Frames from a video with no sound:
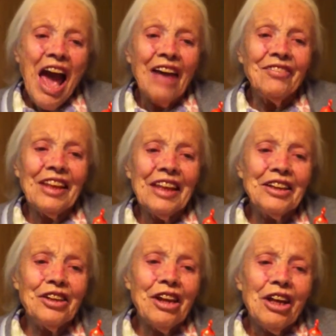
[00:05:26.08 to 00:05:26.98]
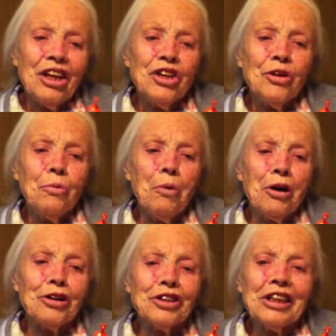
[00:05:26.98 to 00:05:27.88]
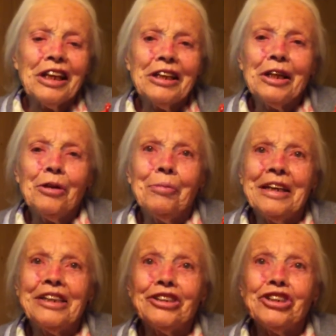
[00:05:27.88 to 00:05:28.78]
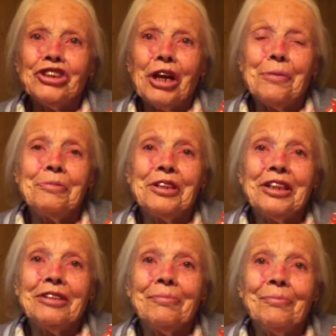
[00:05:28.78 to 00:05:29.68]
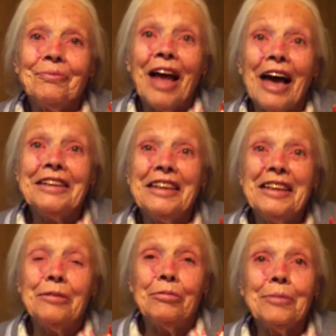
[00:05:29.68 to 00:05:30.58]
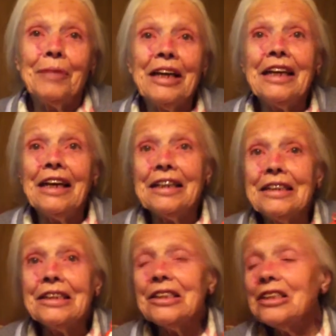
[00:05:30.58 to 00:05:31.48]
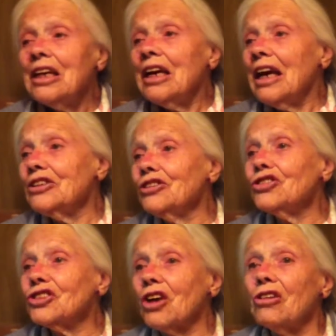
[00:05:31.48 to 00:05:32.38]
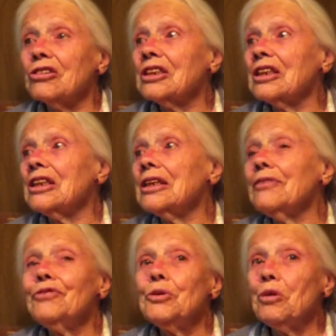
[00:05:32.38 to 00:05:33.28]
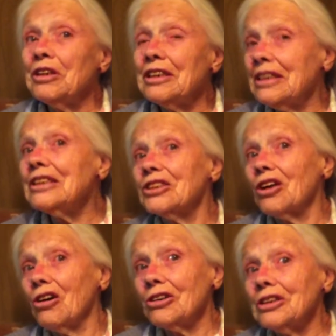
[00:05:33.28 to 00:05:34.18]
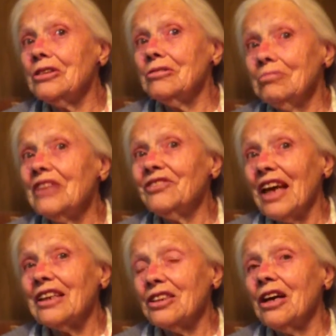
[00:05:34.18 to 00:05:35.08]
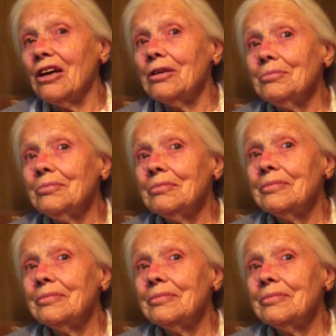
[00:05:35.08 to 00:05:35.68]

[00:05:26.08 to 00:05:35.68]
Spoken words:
And then you worked it a little bit and shaped it. I did it with my hands. And you salted it if you wanted it salted at that time.